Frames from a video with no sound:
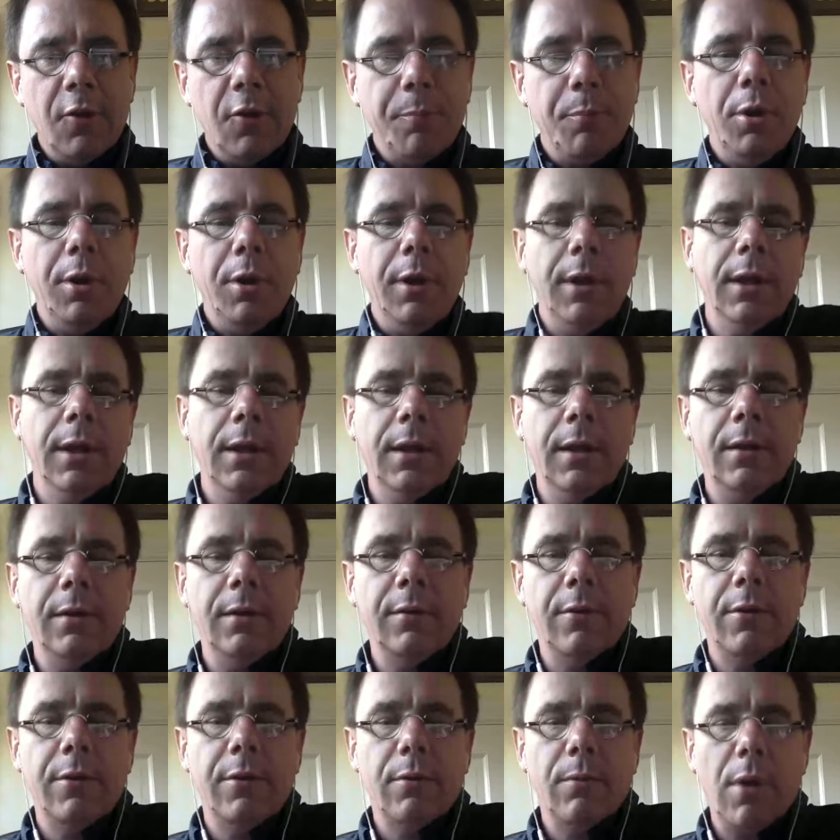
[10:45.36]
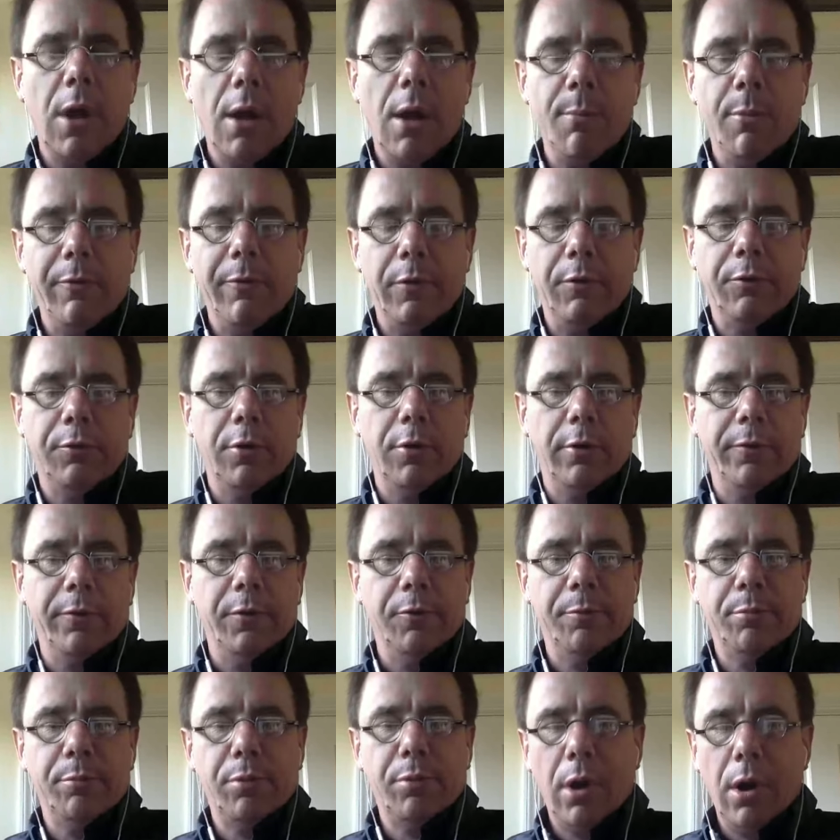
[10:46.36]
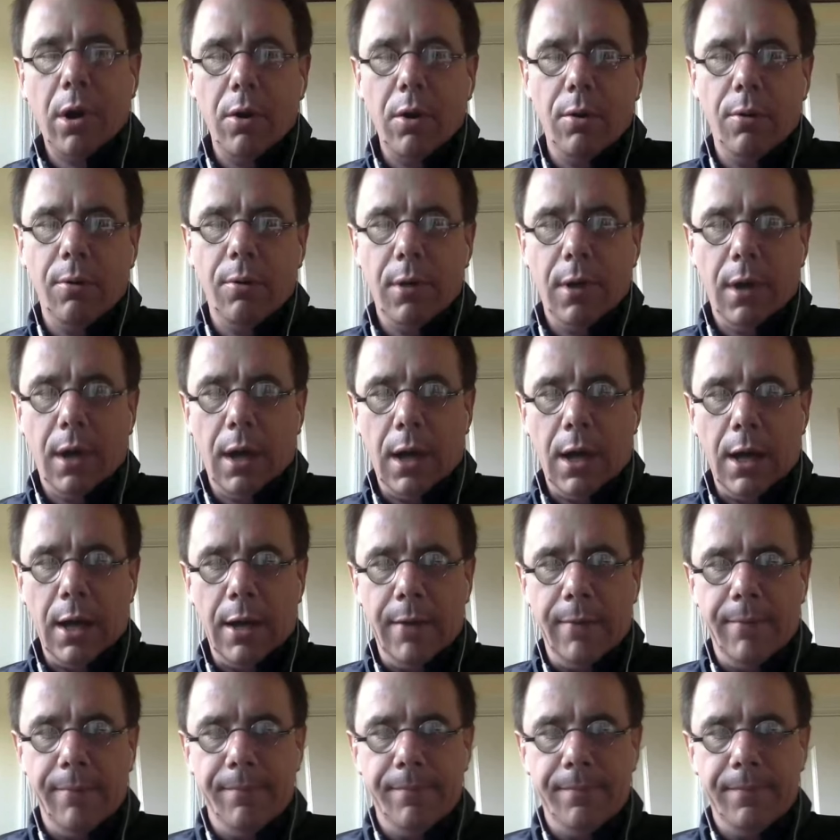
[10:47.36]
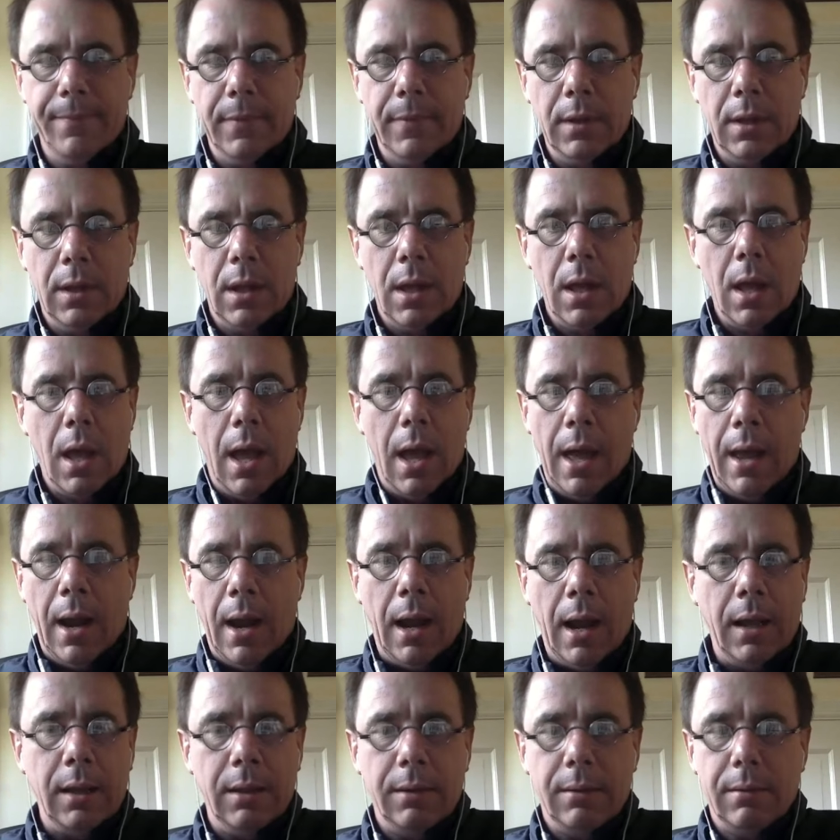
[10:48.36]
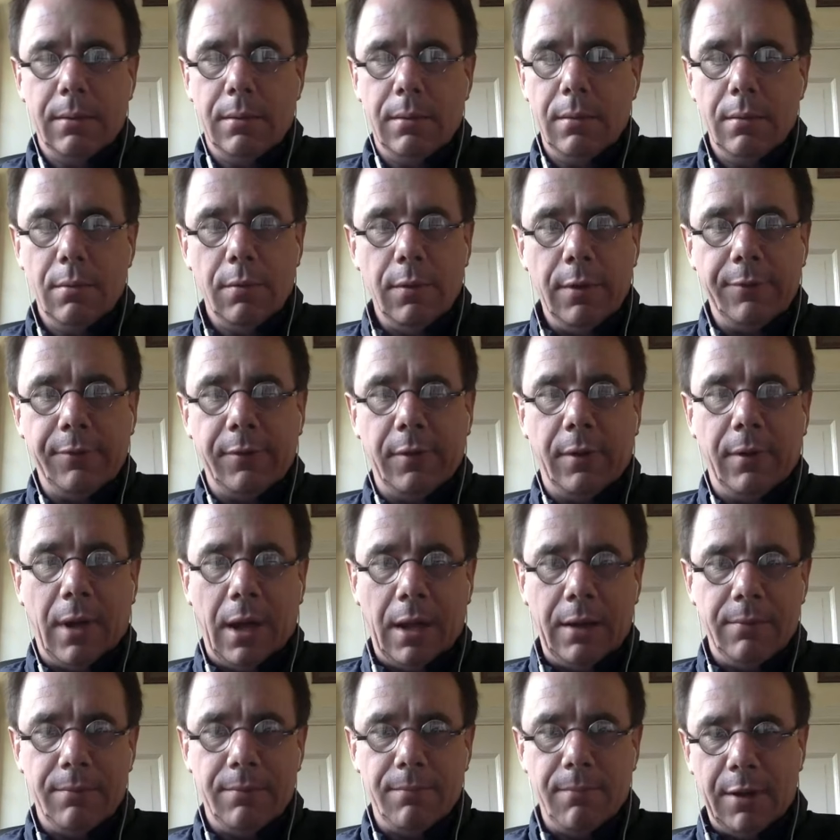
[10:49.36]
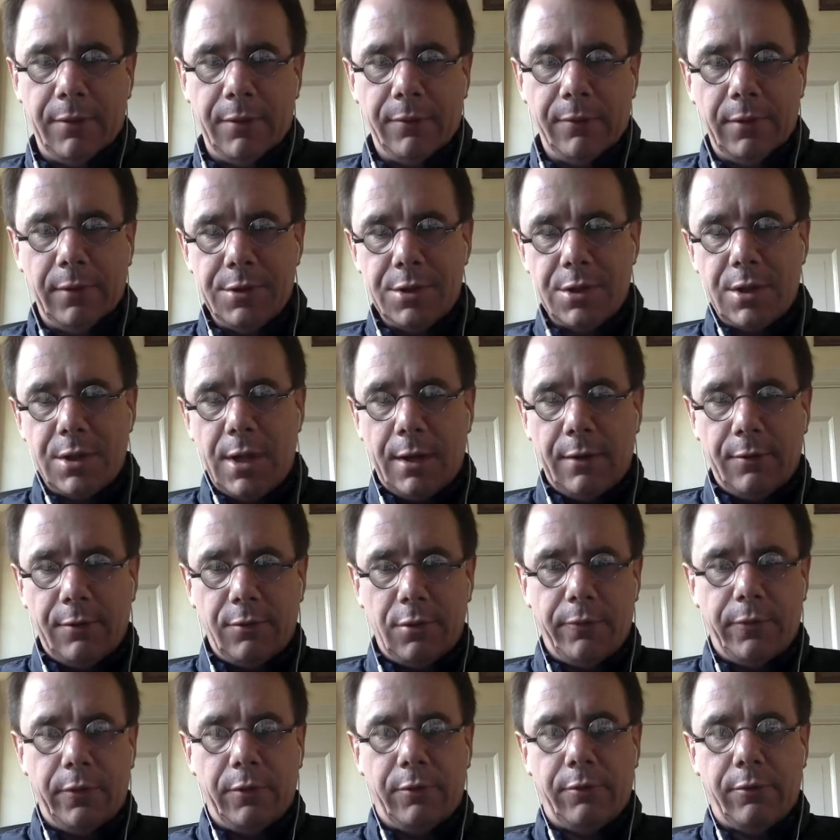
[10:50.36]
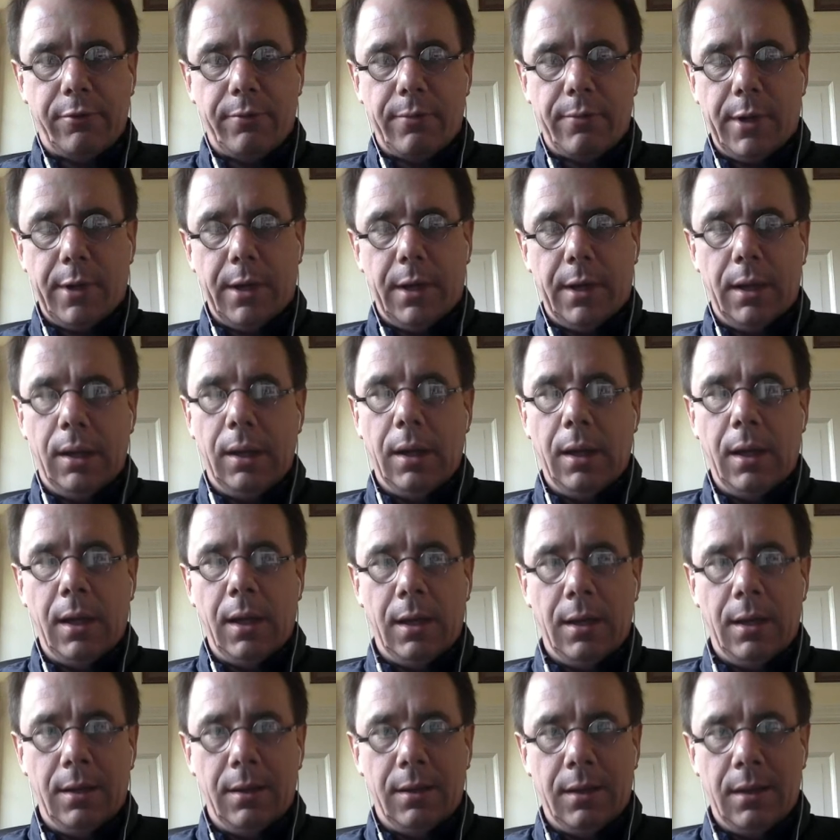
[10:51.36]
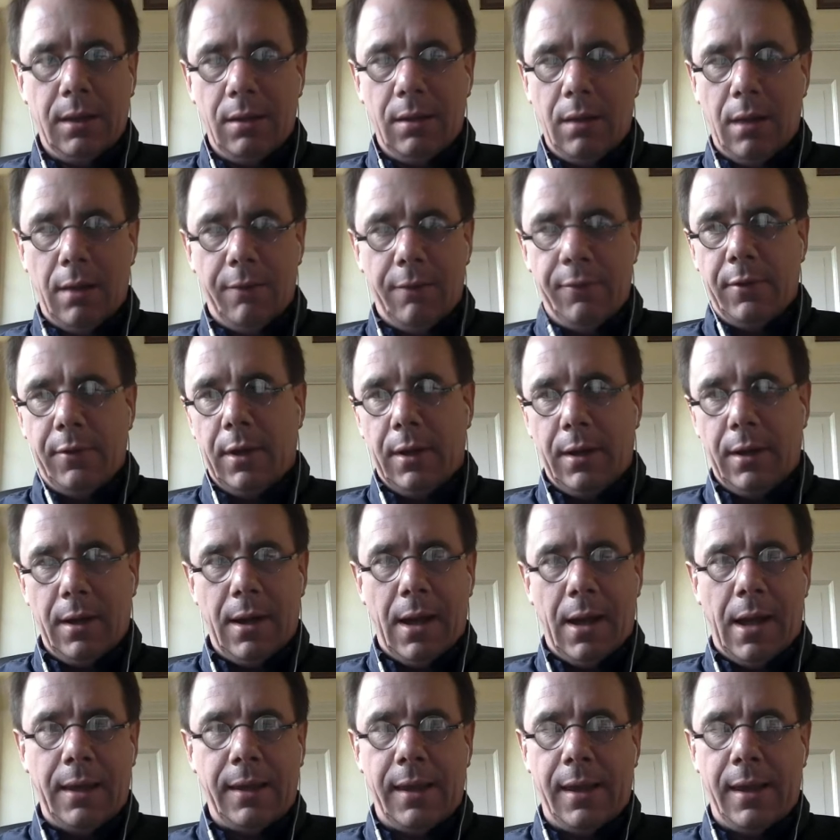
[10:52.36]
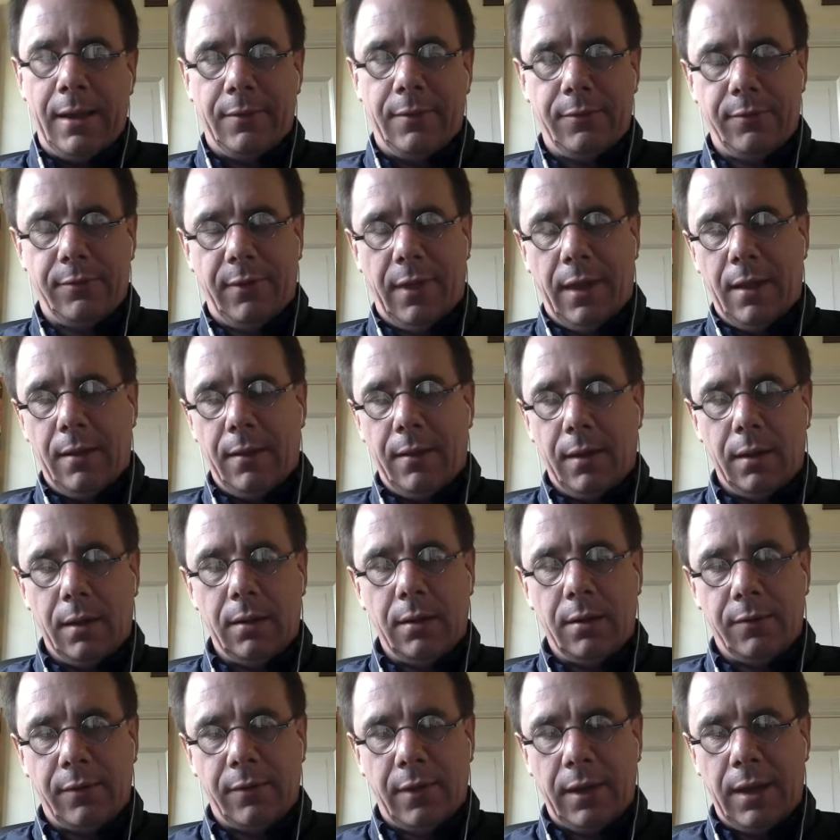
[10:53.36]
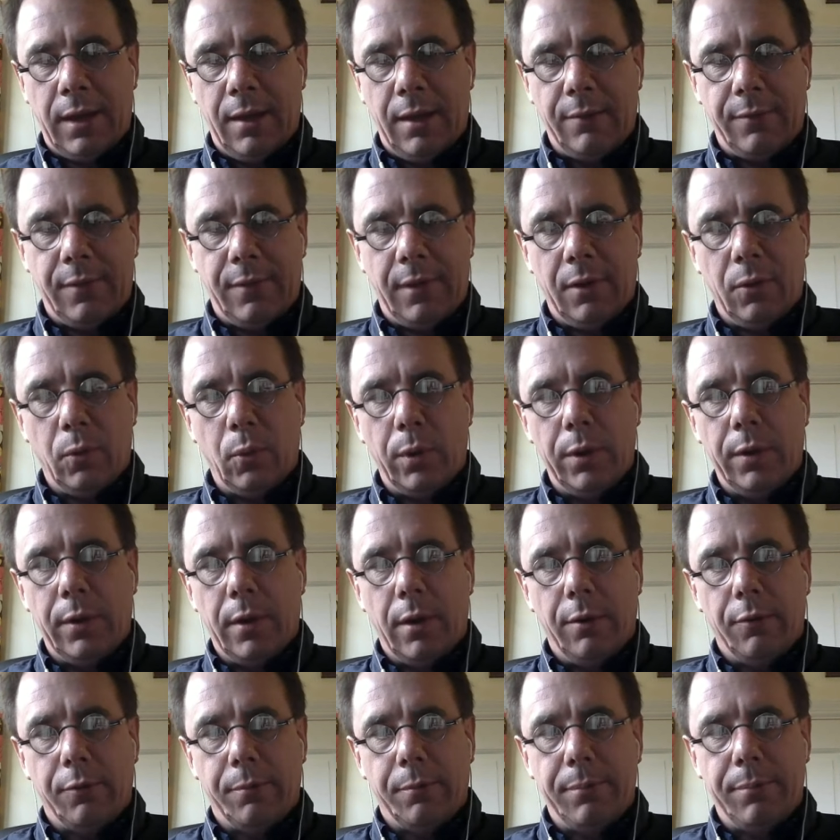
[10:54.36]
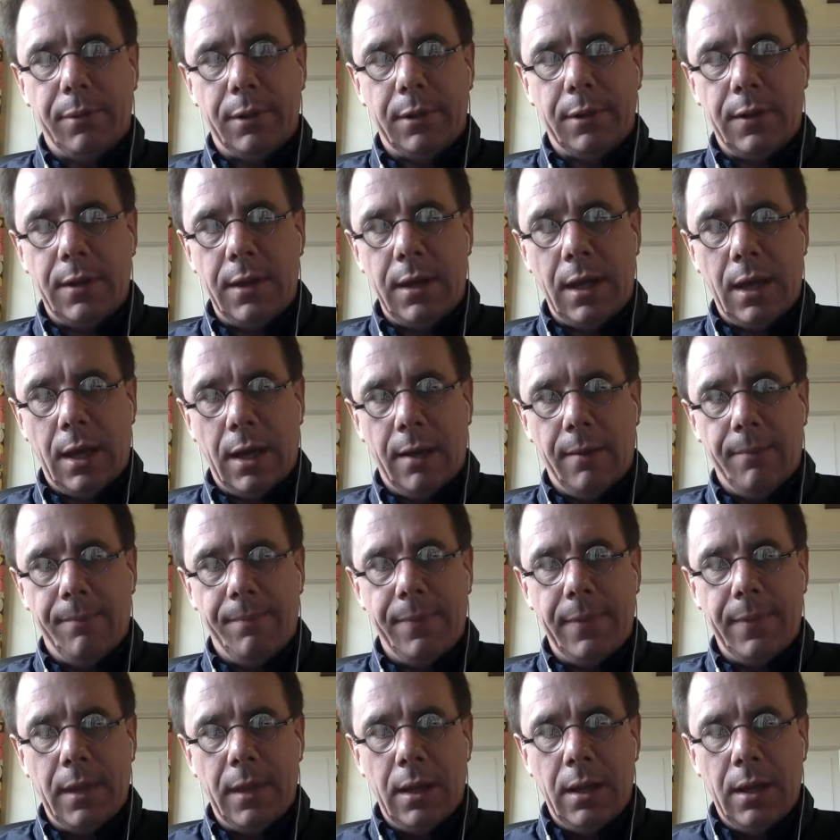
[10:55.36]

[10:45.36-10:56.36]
putting it into the realm of a Surface Pro. And my son just got a Surface 3, and he loves it, and I can't stand it because I can't stand Windows. But and